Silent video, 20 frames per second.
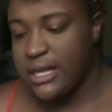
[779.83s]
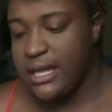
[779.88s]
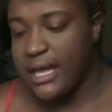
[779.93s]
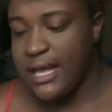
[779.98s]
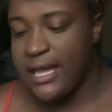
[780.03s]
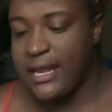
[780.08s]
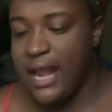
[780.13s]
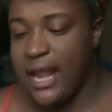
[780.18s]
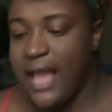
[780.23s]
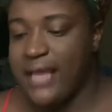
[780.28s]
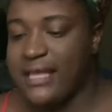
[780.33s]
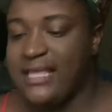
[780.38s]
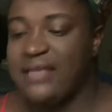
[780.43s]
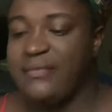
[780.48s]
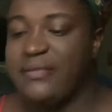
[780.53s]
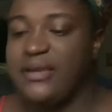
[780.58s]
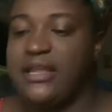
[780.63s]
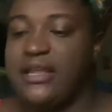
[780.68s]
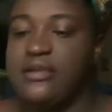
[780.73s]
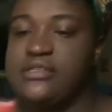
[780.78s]
And I keep
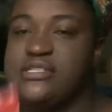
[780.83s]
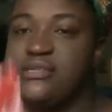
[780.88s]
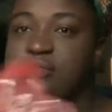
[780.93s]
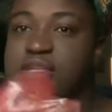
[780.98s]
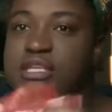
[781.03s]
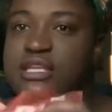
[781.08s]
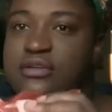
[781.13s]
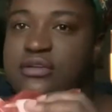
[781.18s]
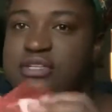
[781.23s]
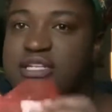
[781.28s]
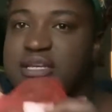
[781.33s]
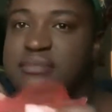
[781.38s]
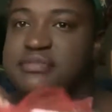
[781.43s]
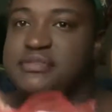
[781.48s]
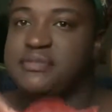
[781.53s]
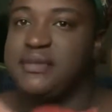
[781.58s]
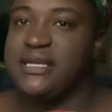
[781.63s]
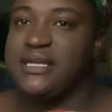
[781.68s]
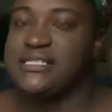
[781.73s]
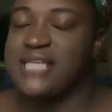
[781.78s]
in here some Q-tips
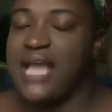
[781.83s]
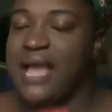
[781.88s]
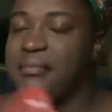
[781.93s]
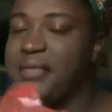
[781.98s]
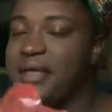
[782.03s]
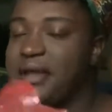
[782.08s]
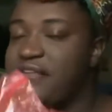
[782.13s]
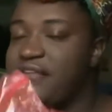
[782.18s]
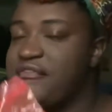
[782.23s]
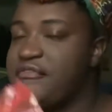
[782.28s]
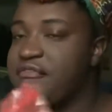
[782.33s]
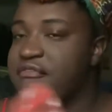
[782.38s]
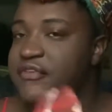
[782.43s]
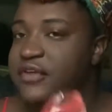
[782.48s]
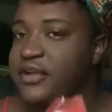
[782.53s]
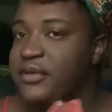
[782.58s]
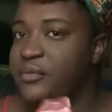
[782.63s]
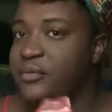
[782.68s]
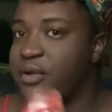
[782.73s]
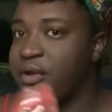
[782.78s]
because I'm like a
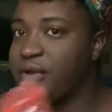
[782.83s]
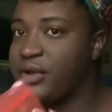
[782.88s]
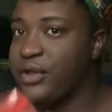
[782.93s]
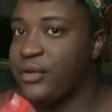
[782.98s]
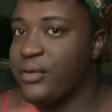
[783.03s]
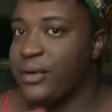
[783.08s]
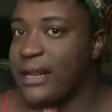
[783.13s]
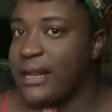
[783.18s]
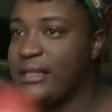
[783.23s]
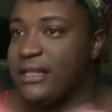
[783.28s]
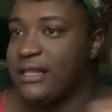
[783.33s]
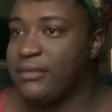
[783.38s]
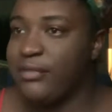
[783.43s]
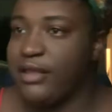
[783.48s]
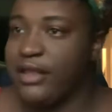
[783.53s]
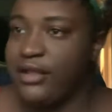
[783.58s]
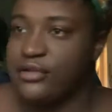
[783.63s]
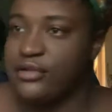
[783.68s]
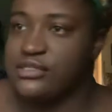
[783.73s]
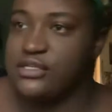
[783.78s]
freaking weirdo and I clean my
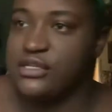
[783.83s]
ears